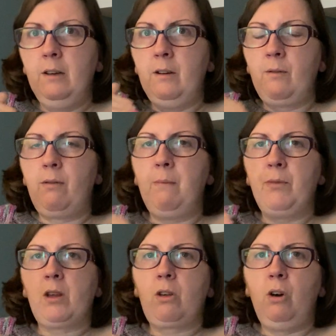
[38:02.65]
from
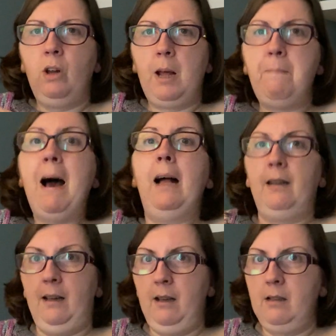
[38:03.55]
the colour
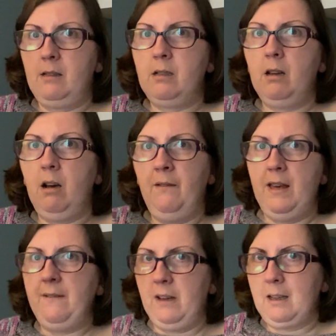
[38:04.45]
palette of the
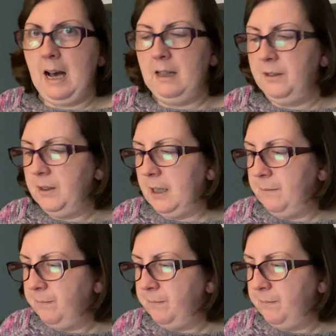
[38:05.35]
advent calendar,